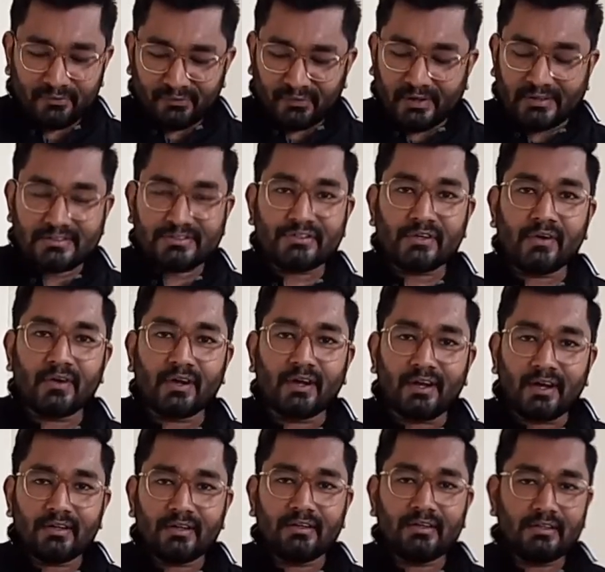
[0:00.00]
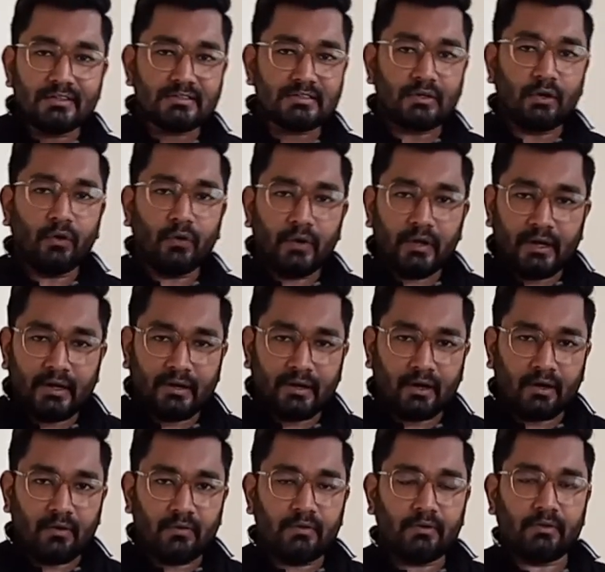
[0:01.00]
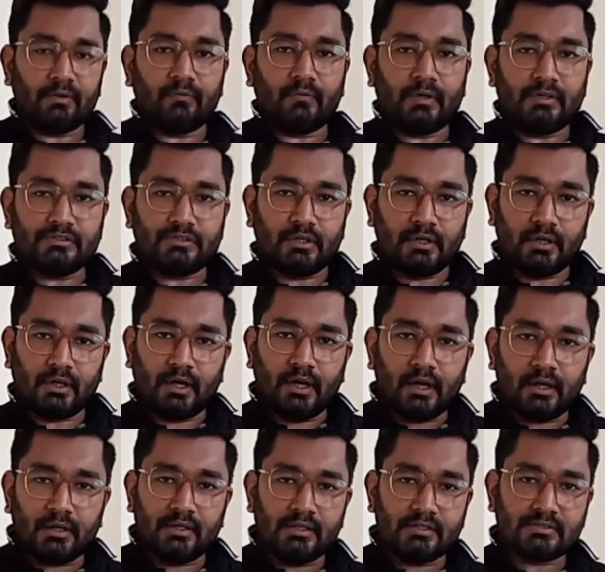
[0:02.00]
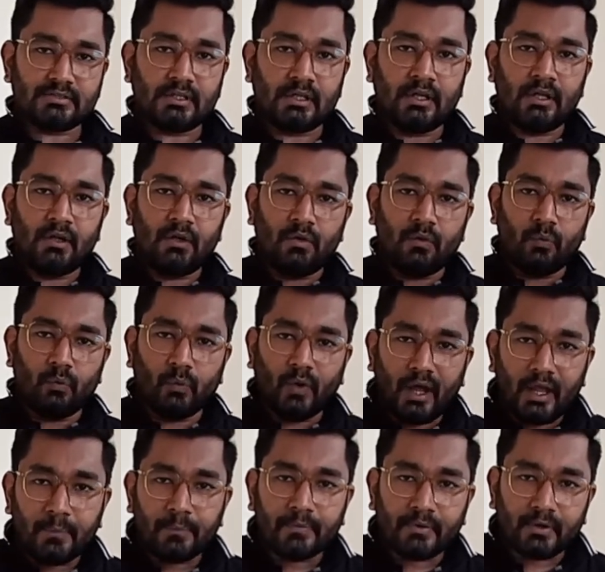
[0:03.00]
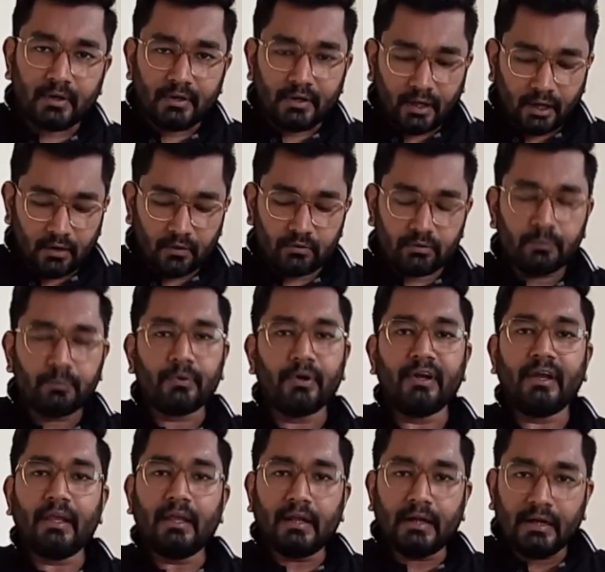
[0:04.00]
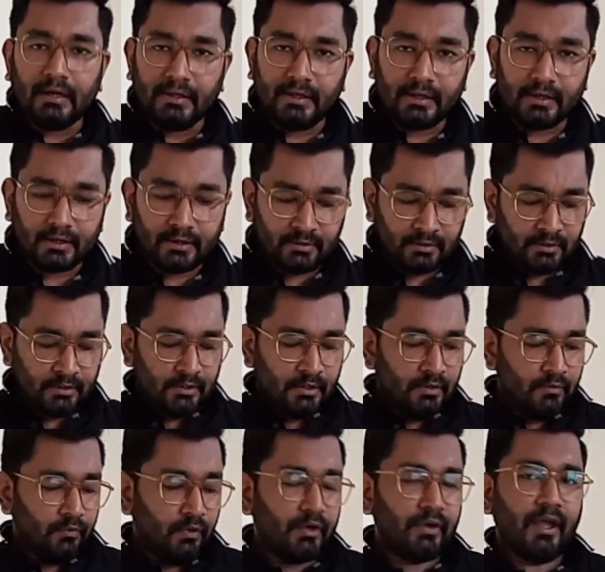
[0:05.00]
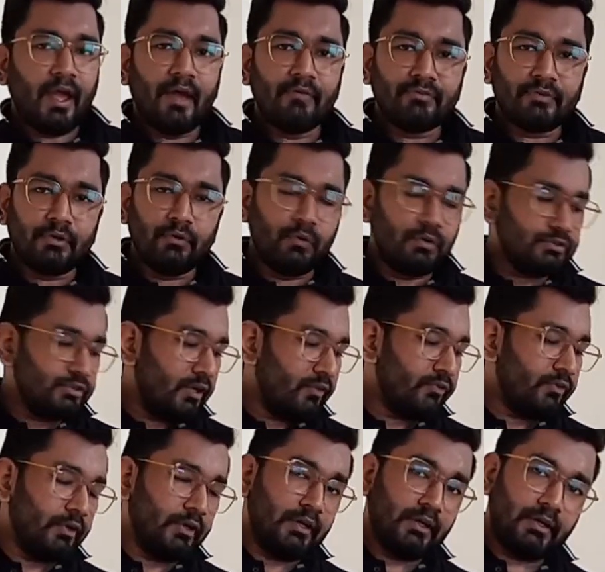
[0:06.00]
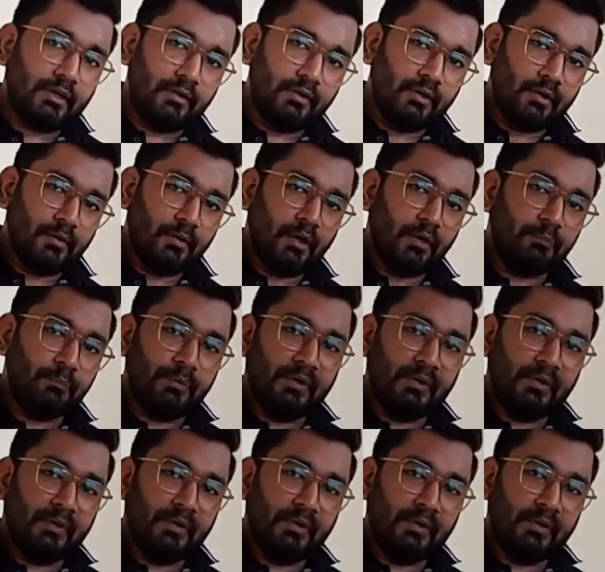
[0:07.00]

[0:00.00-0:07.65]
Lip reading: once your gun is oiled down, once your gun is wiped down pretty clean, what you have to do is you have to